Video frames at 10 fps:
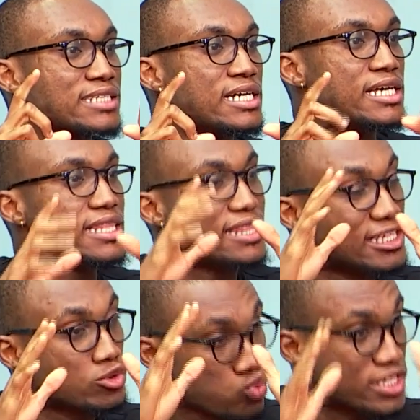this
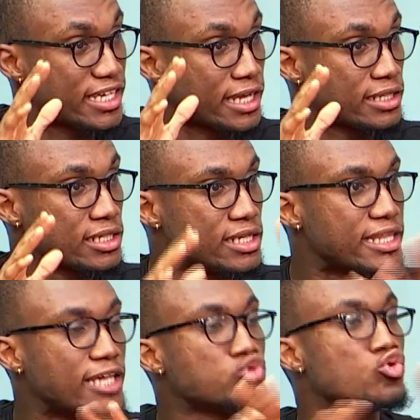weekend
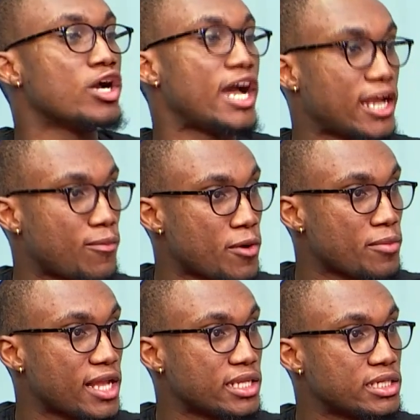there's no Ghana Premier
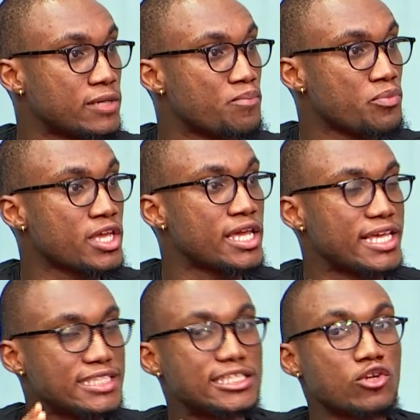League.
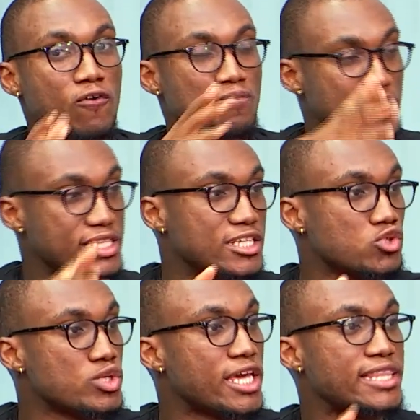Instead of playing this
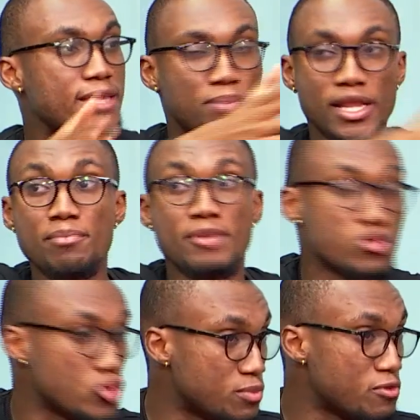weekend, they play
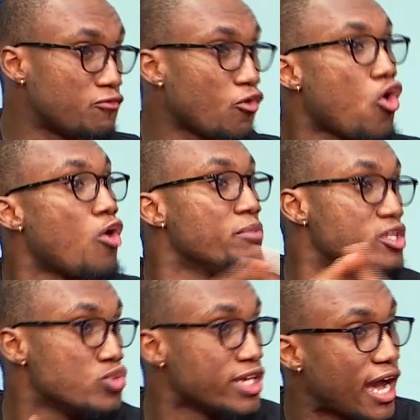midweek before or
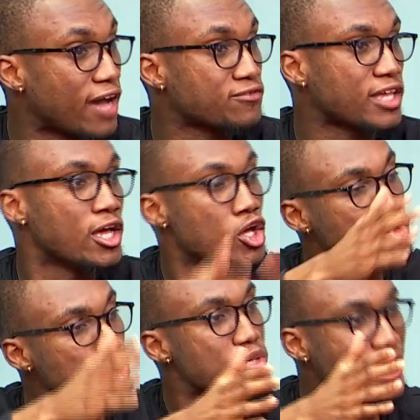midweek after. So
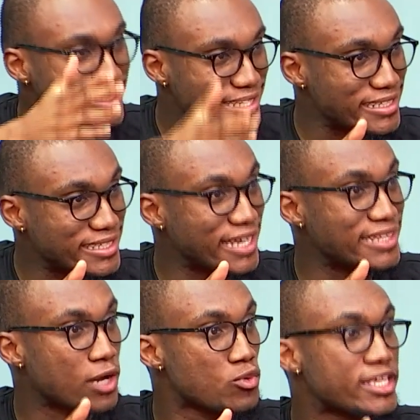we can dedicate the
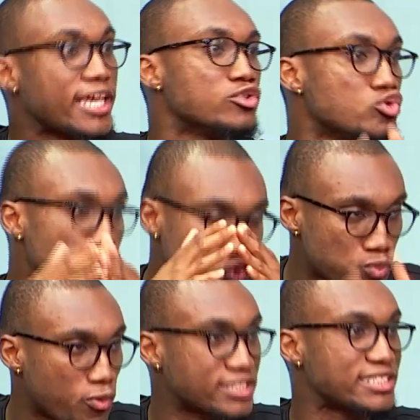weekend to
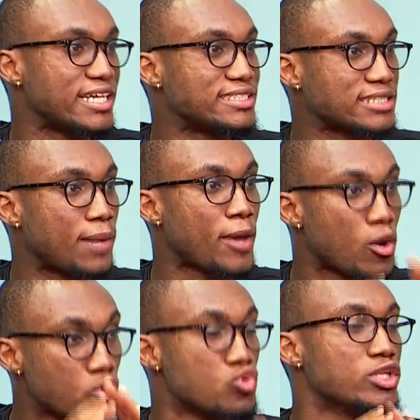President's Cup and we
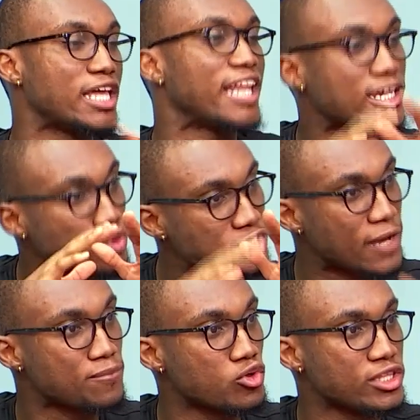know that that's what's
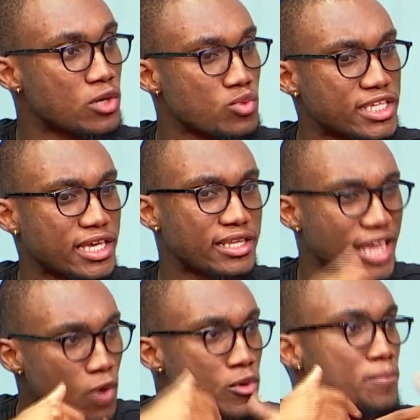happening on the weekend and
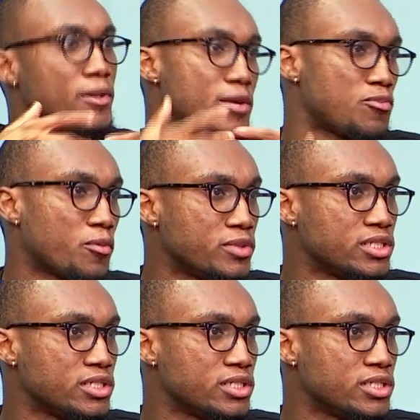we play properly.